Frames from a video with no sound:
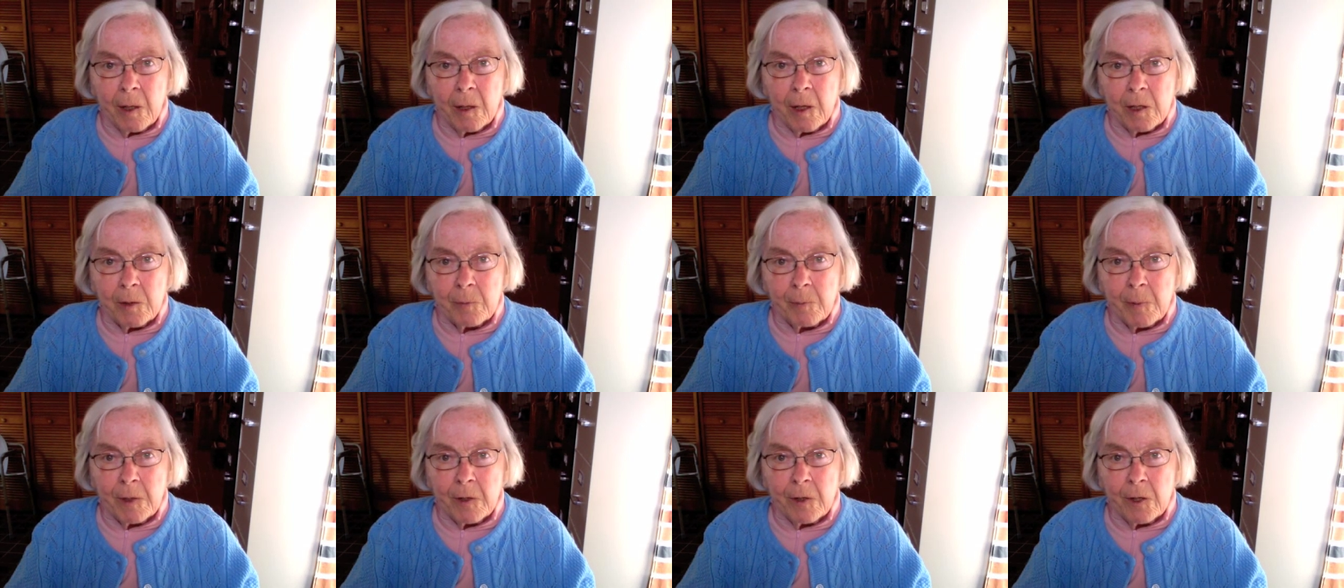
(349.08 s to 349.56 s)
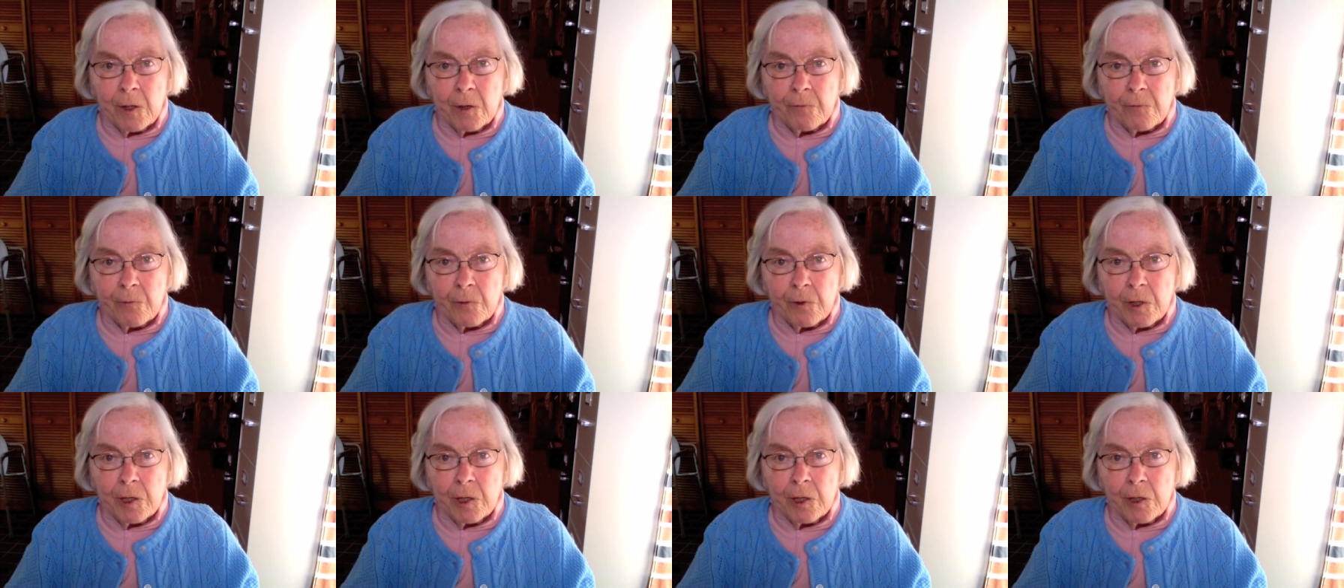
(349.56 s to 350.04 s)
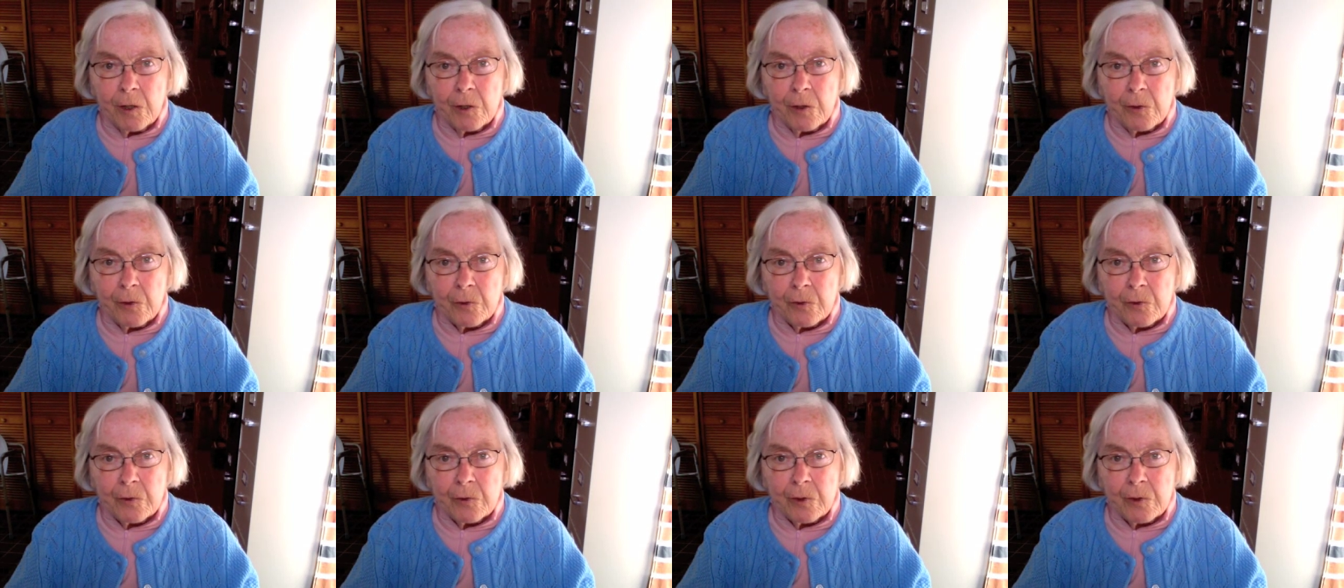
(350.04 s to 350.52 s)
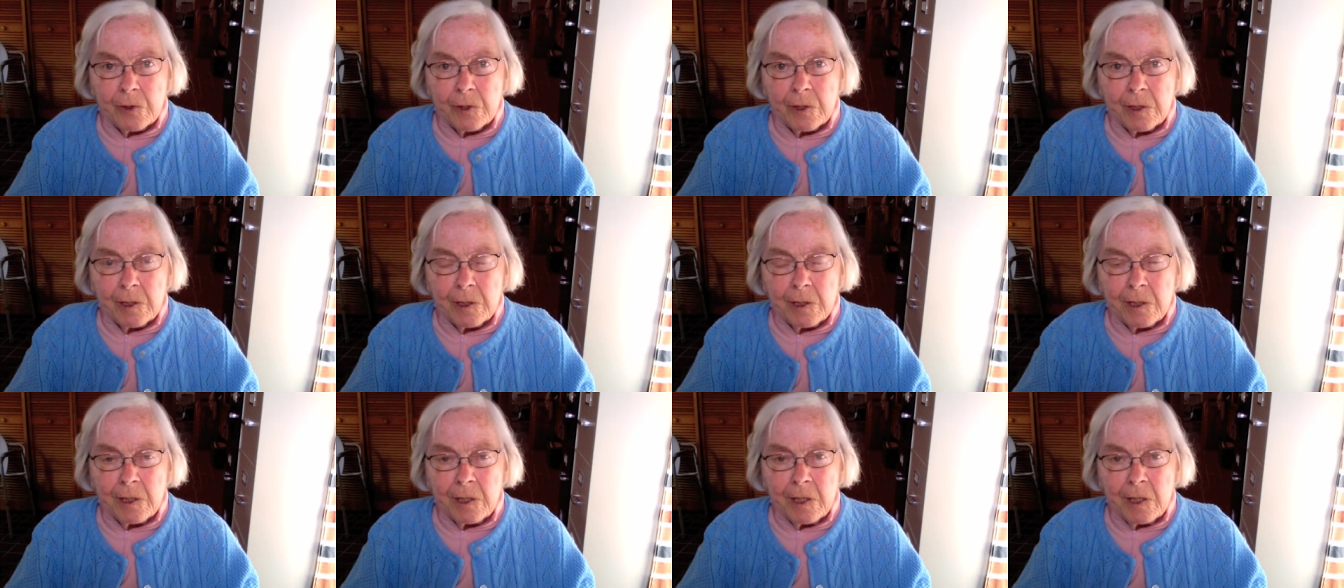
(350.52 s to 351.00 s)
He's been there for years
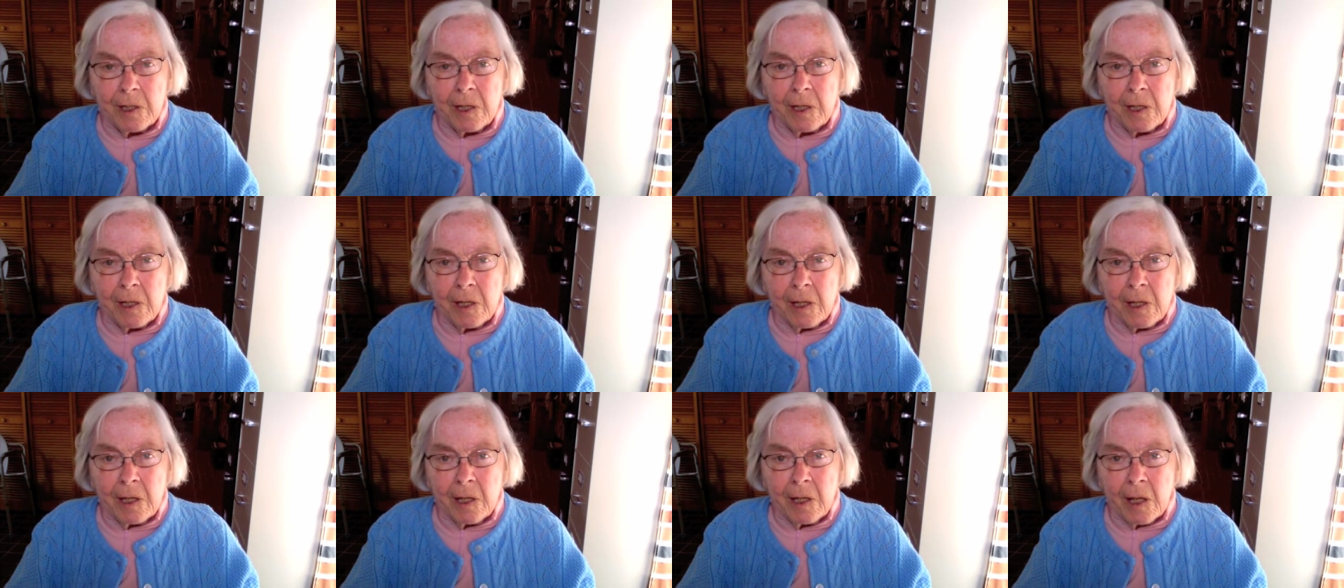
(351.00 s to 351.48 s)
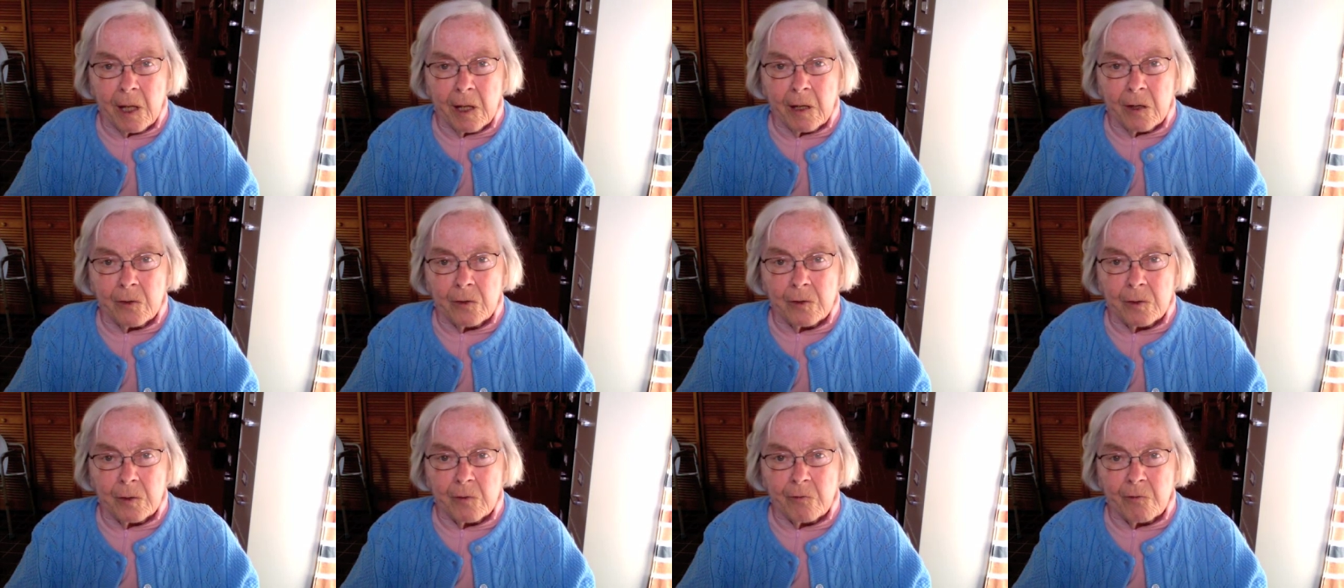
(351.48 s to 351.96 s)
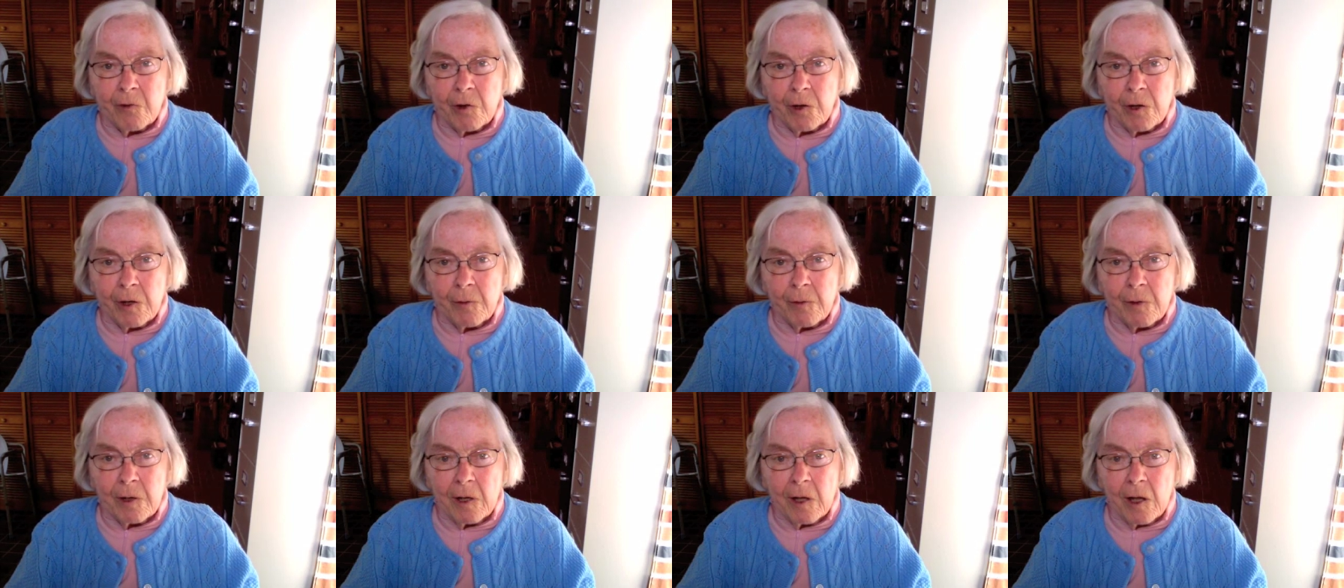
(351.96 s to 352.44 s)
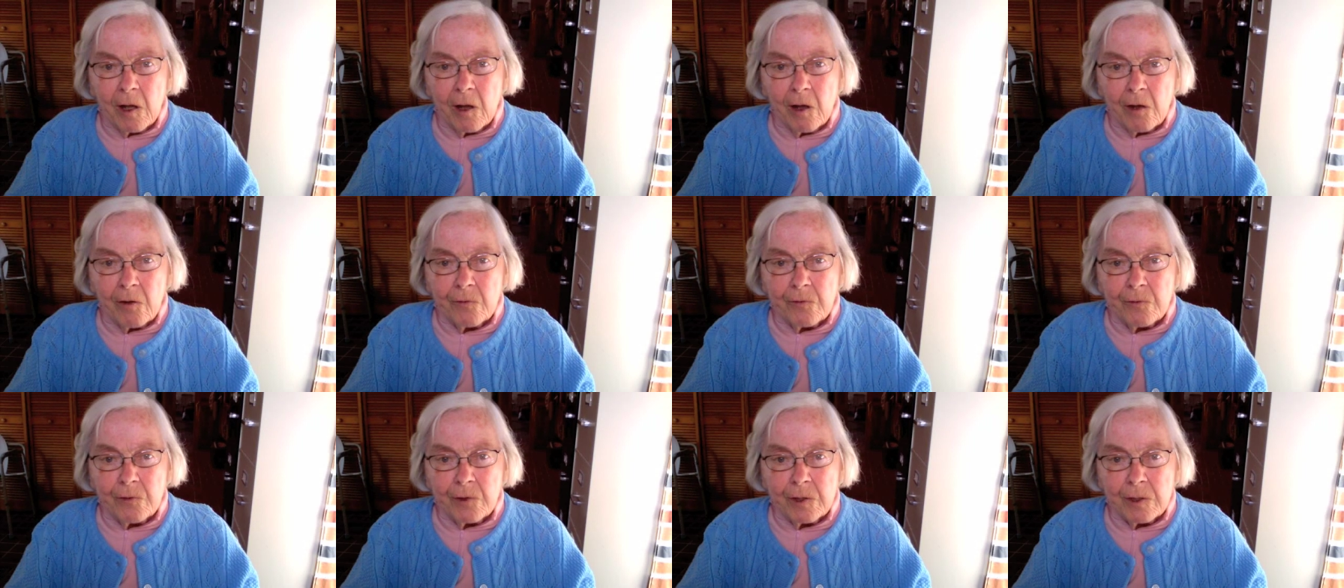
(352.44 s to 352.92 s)
and is a very
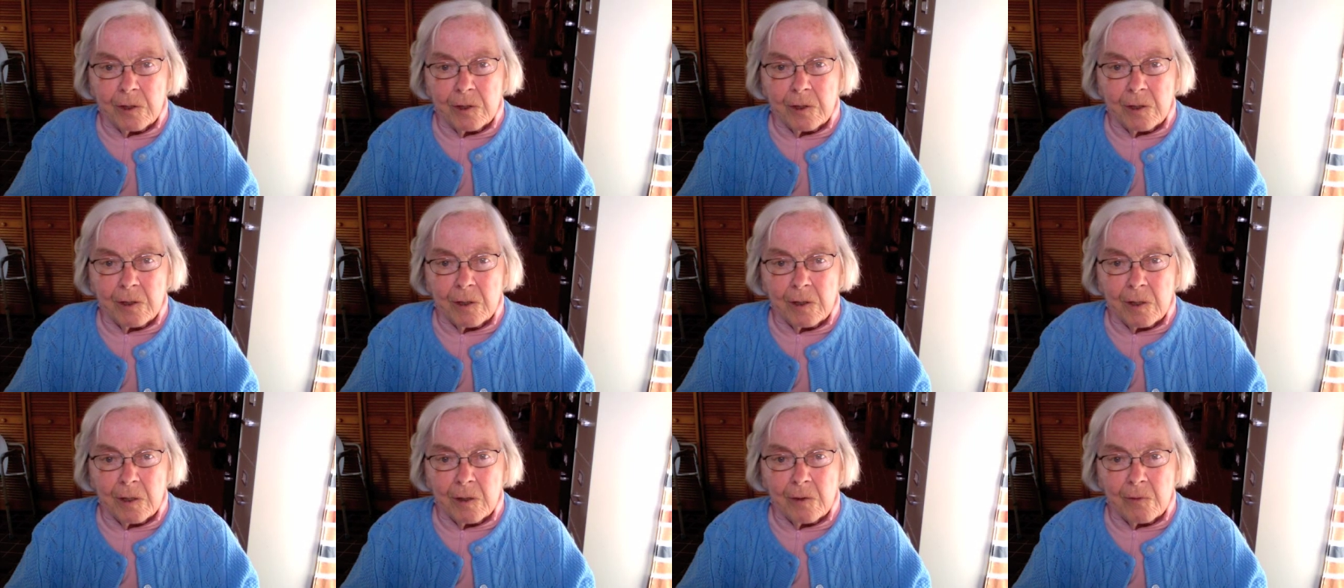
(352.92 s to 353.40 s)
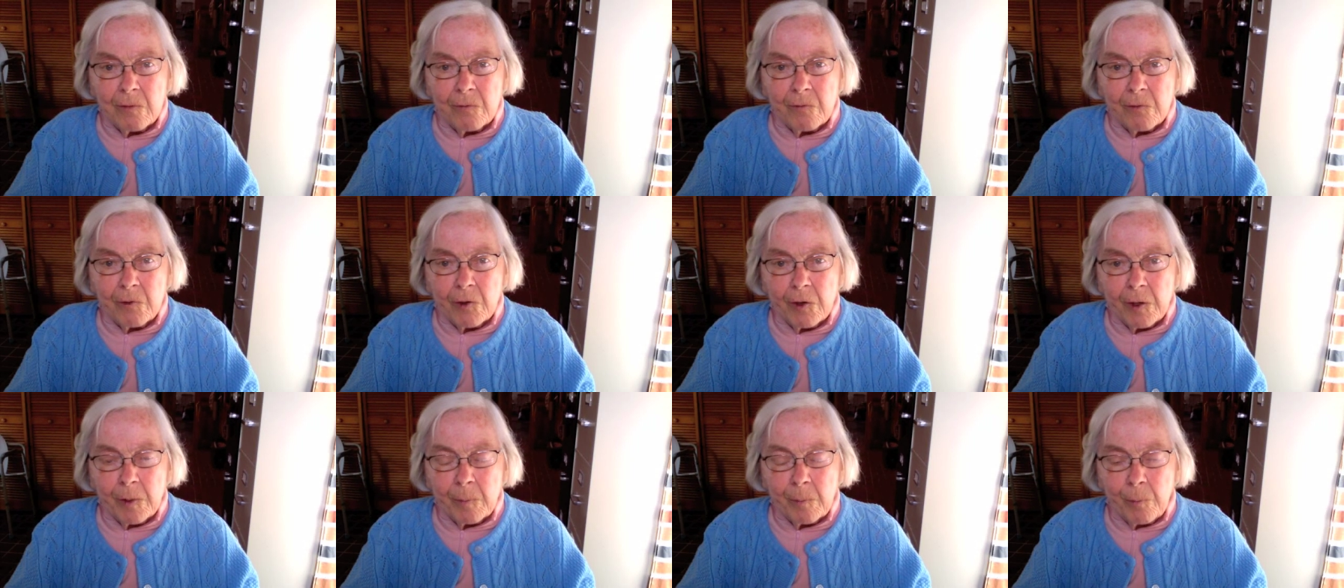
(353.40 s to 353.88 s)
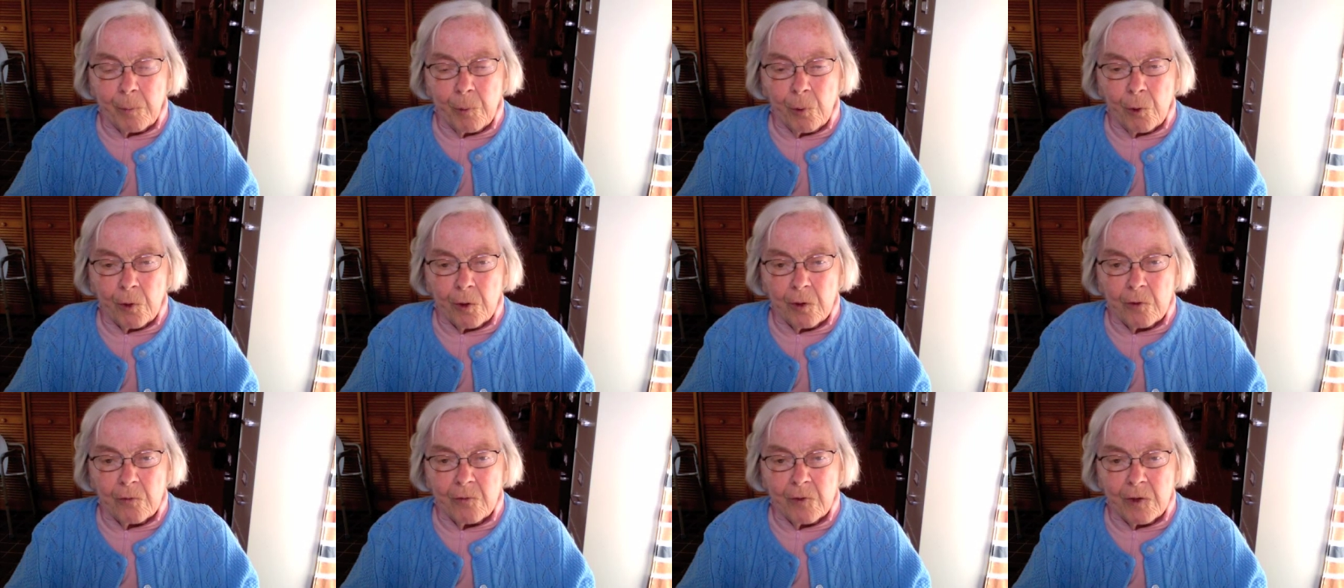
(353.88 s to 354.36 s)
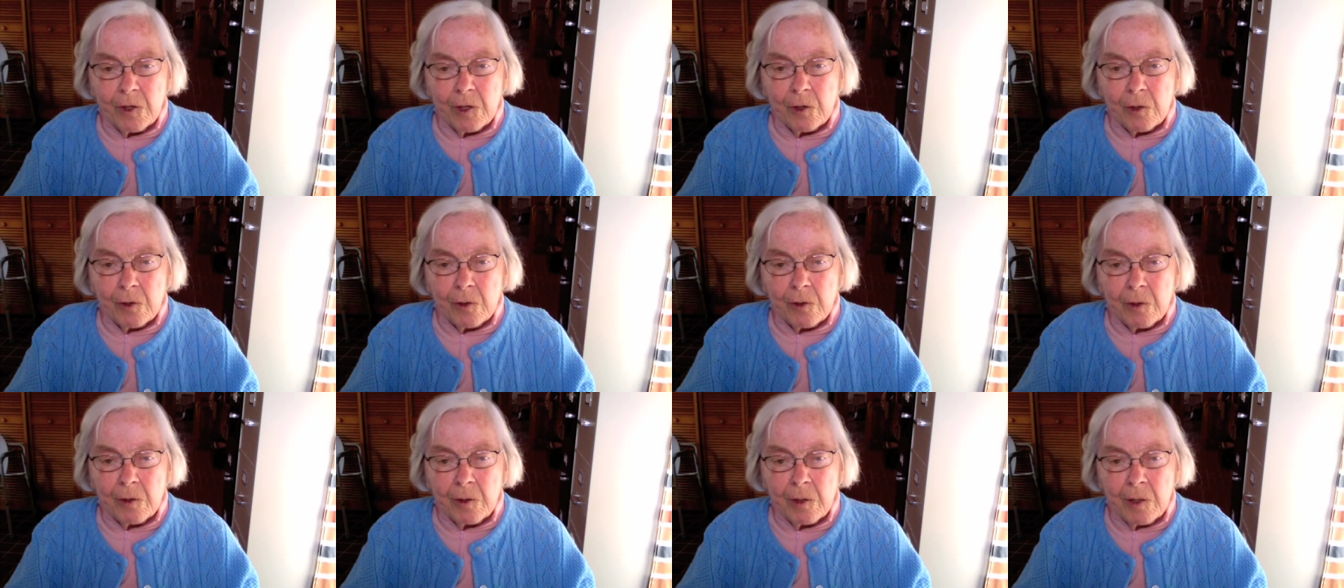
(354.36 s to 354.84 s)
loved, very important
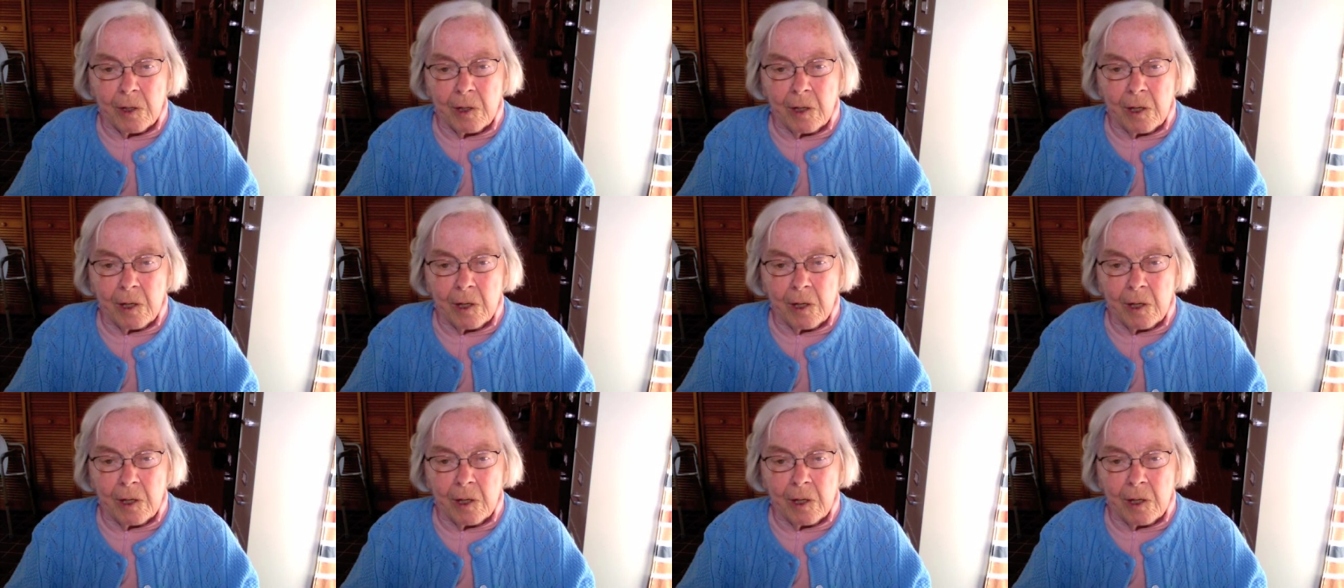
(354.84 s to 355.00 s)
figure.